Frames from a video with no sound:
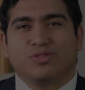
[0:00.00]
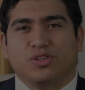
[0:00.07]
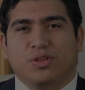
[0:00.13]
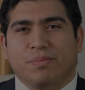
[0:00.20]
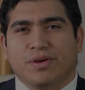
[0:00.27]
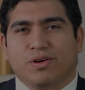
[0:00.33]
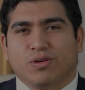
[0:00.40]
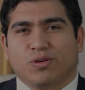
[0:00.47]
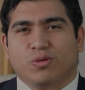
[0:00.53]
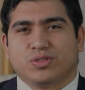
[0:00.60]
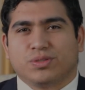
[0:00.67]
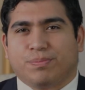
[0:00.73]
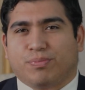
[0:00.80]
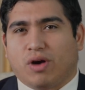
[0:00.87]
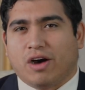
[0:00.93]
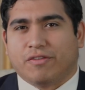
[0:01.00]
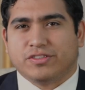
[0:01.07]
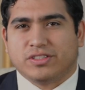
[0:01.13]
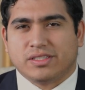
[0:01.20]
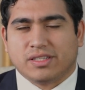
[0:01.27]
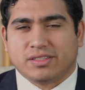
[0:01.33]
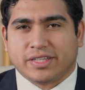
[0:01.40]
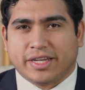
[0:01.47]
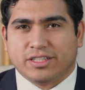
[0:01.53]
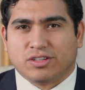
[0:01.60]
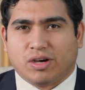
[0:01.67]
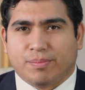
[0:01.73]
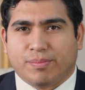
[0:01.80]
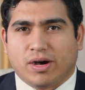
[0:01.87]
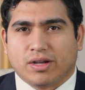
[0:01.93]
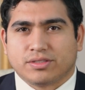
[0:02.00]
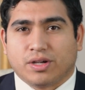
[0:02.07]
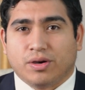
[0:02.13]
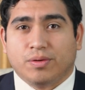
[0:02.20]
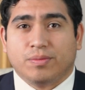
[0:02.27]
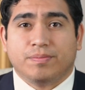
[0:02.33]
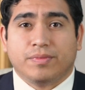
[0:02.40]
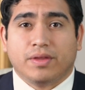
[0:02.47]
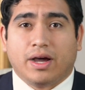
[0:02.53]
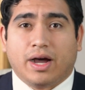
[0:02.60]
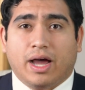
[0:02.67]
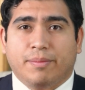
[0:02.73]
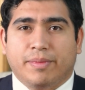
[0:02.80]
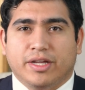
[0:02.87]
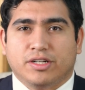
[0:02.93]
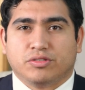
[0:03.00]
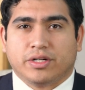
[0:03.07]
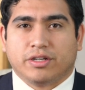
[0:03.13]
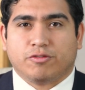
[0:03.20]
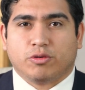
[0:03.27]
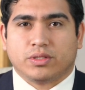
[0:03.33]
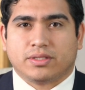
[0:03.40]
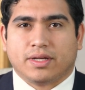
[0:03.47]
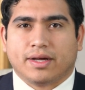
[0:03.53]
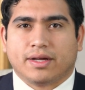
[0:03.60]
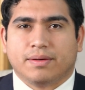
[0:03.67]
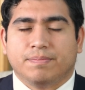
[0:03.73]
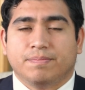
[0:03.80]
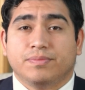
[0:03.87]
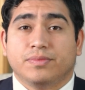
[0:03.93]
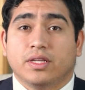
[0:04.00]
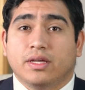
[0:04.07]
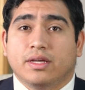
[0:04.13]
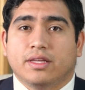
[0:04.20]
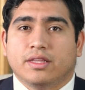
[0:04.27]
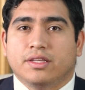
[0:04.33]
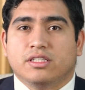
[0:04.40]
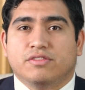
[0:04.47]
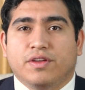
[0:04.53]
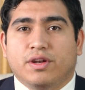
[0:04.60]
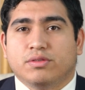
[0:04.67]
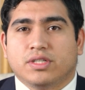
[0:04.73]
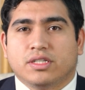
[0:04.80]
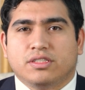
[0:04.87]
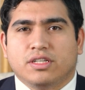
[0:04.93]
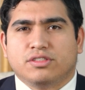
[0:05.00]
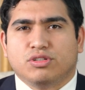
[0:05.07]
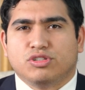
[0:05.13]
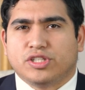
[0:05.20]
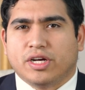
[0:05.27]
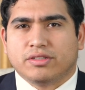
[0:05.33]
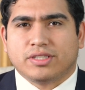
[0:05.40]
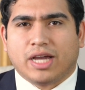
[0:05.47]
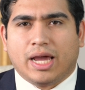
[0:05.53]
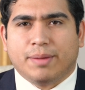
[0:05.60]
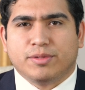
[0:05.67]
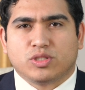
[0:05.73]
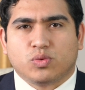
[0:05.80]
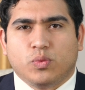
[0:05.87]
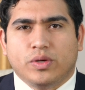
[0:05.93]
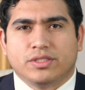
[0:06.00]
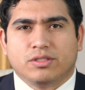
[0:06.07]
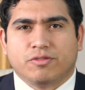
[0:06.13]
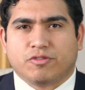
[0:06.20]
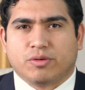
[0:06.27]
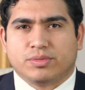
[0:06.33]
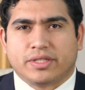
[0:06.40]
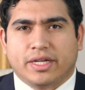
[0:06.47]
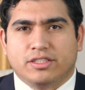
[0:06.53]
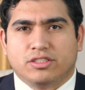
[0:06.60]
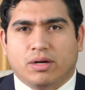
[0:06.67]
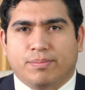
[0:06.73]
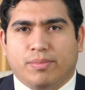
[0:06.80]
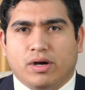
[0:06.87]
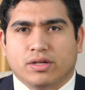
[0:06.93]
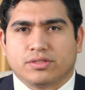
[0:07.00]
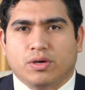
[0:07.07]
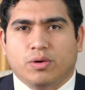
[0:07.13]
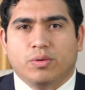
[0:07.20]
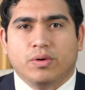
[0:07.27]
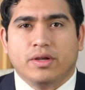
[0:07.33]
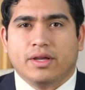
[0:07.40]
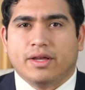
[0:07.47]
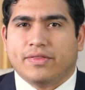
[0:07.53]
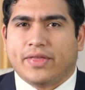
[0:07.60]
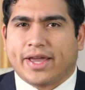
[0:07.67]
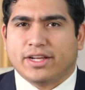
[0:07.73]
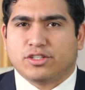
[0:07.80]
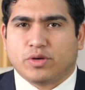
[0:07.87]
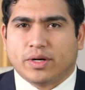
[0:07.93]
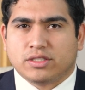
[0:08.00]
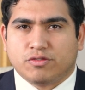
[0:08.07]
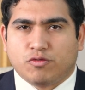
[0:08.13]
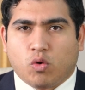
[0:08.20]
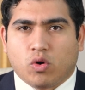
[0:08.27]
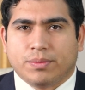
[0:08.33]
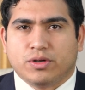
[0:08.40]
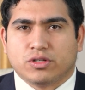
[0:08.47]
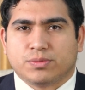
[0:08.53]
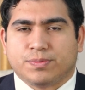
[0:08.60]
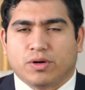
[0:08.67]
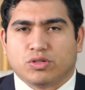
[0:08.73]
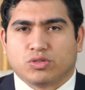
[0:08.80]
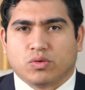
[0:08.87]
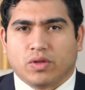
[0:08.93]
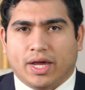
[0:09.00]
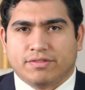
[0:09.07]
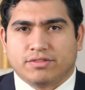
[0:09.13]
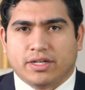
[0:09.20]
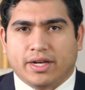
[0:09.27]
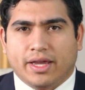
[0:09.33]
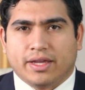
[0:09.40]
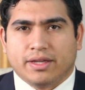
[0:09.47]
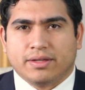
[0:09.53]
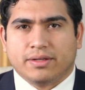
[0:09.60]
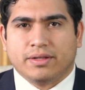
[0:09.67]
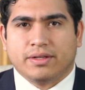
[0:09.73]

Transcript: to the Miracles and Prophecies of St. John Bosco. I'm Adrian Fonseca. These videos exist to share timeless wisdom from St. John Bosco that can transform your spiritual life today.